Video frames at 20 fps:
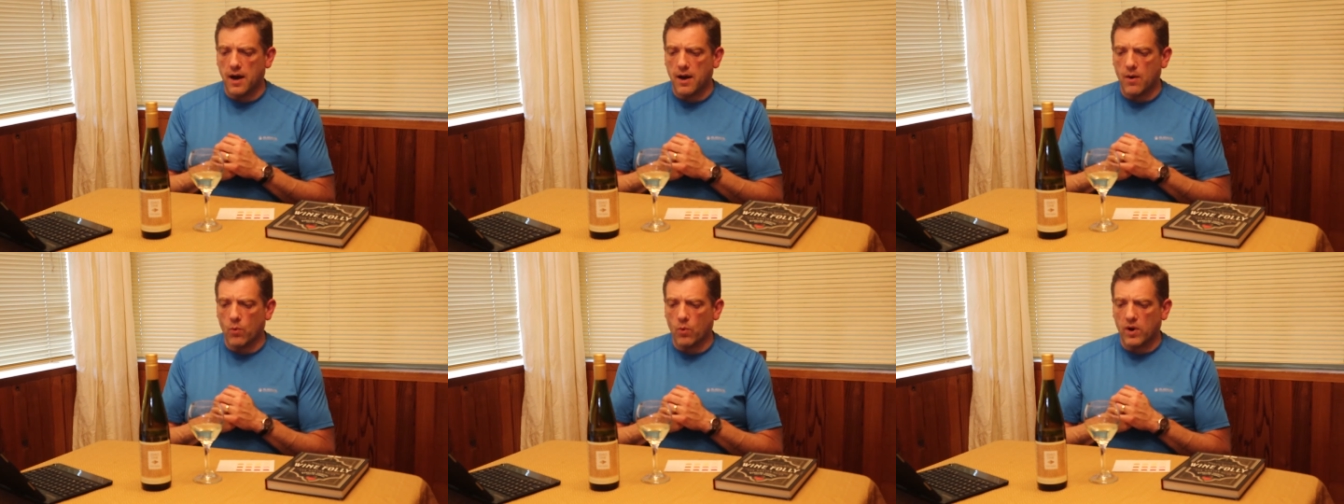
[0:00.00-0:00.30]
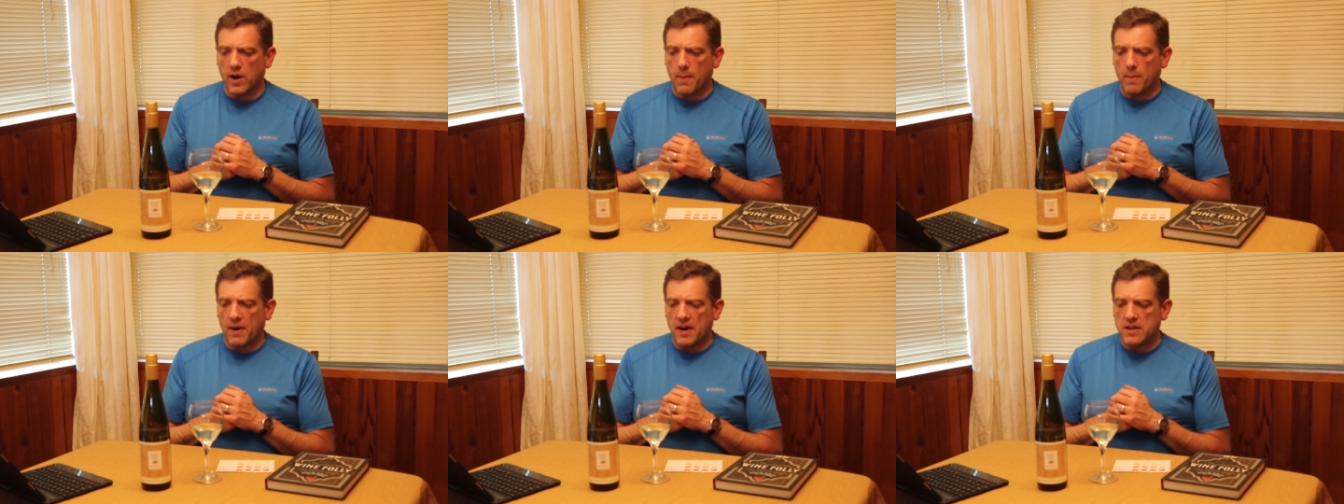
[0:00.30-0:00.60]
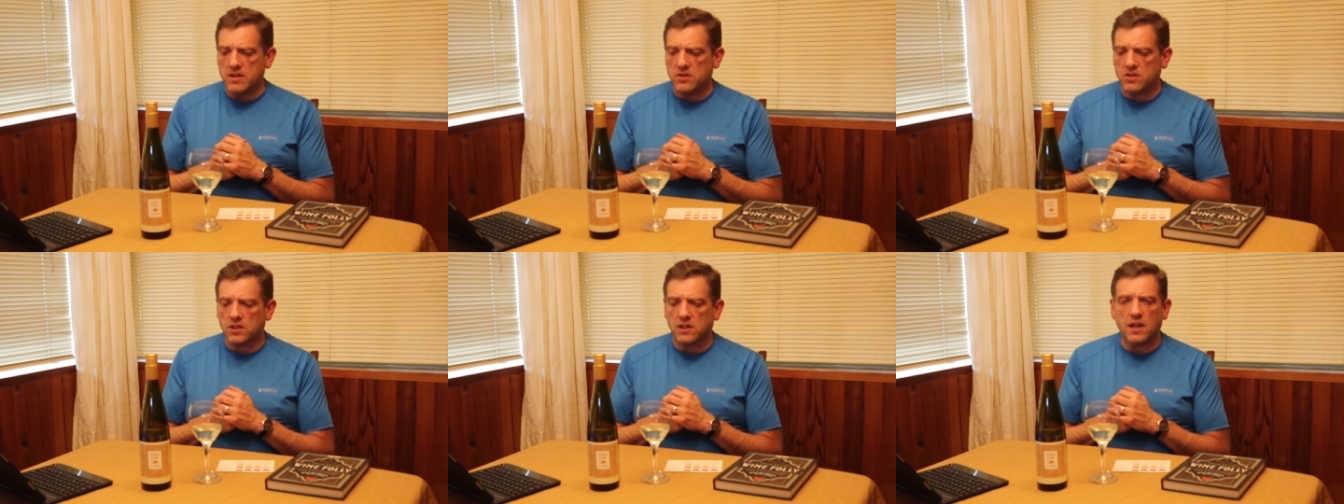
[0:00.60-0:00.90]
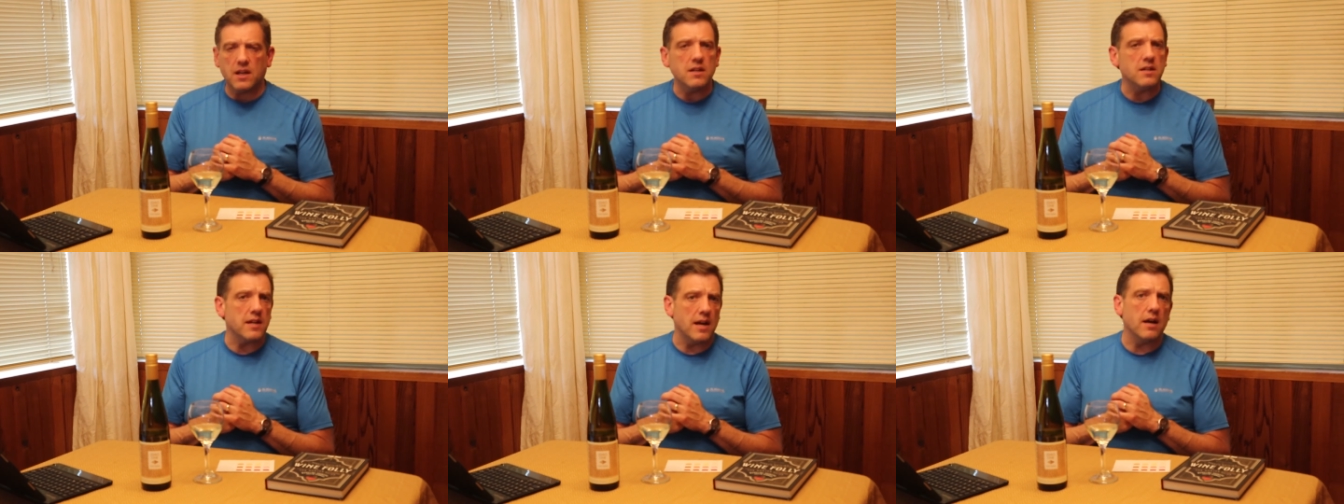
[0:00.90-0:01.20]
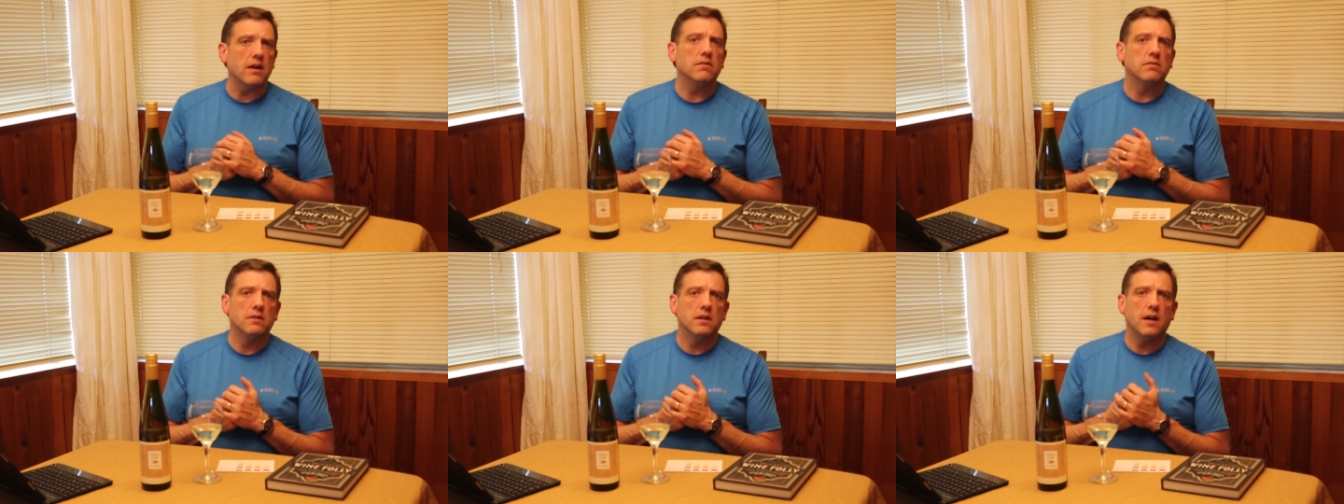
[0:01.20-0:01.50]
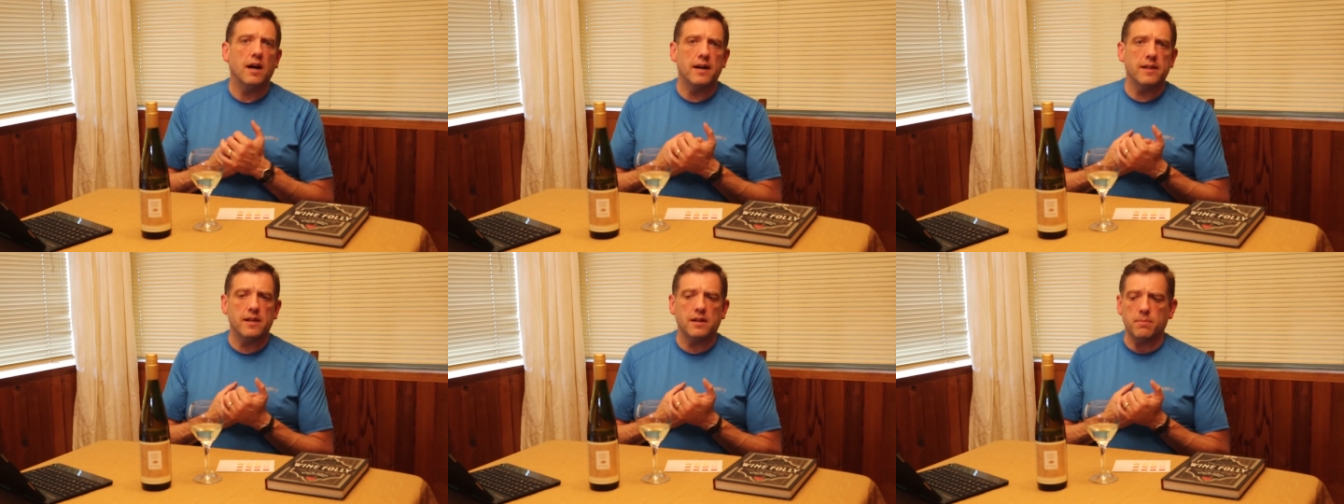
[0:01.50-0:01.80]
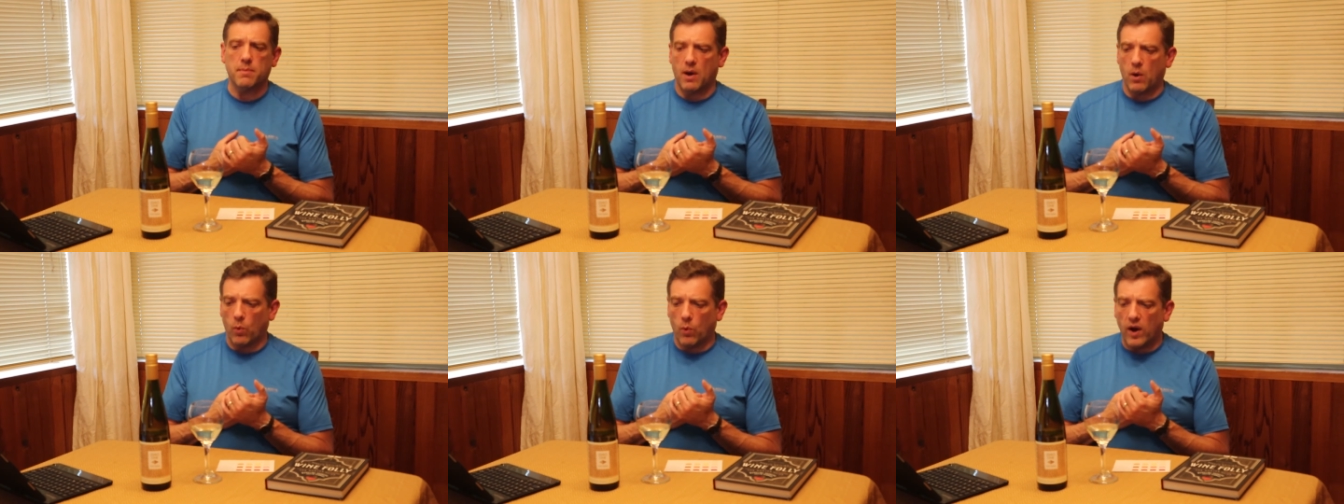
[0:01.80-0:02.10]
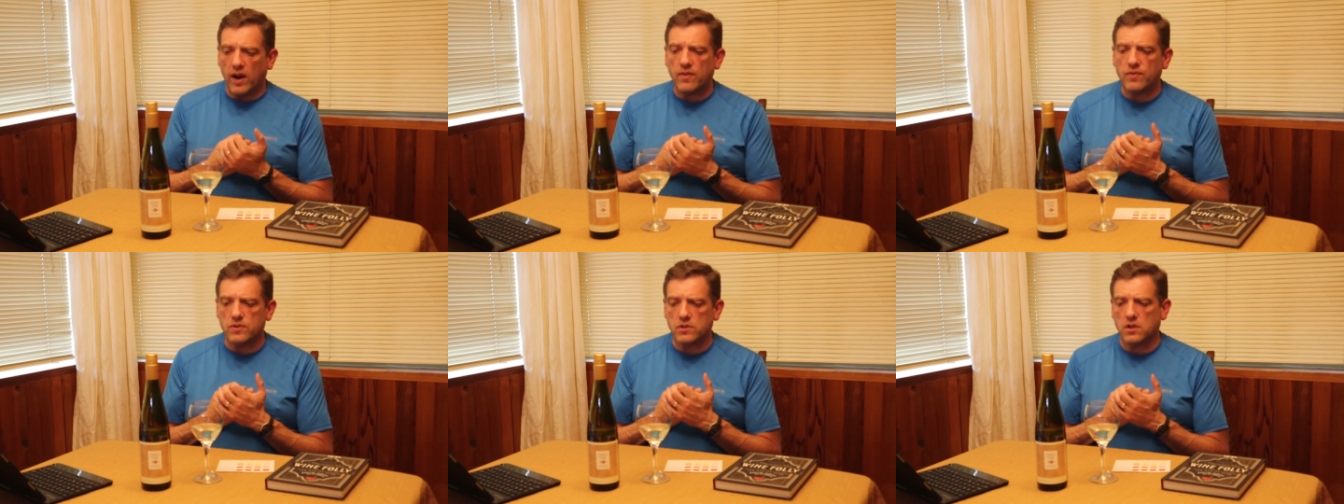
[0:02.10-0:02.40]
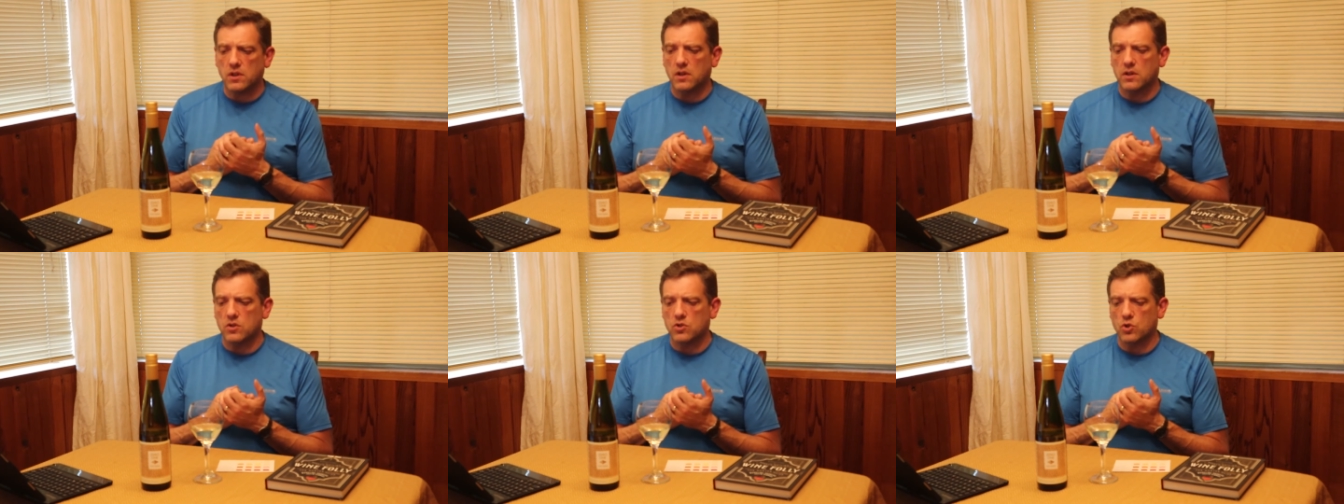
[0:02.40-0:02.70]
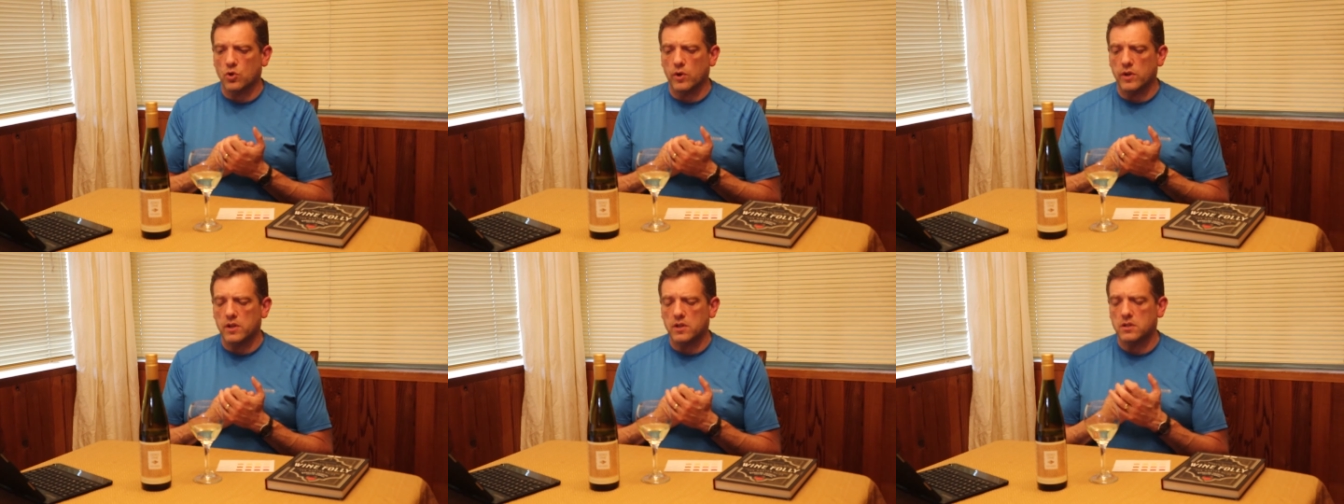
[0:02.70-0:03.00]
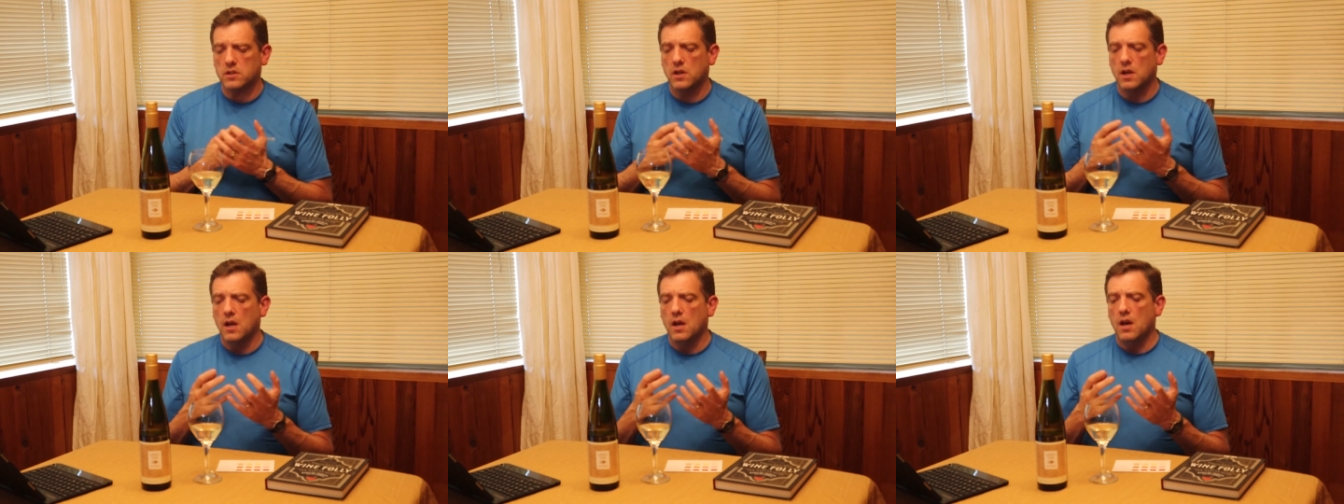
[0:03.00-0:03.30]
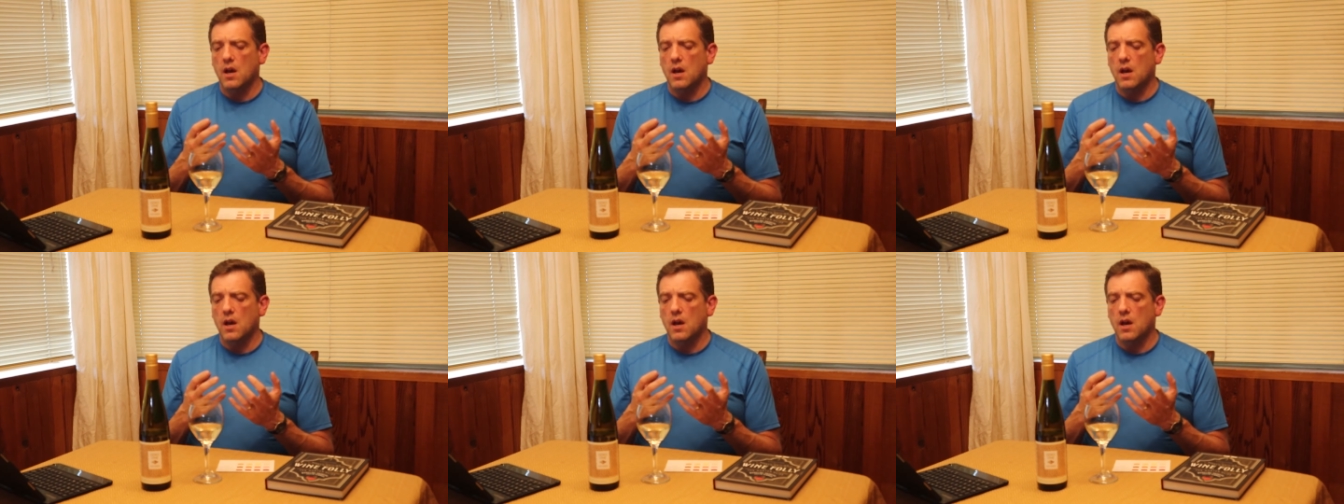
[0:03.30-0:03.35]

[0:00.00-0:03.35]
Would I buy this again? Yeah. I think my wife is going to enjoy this.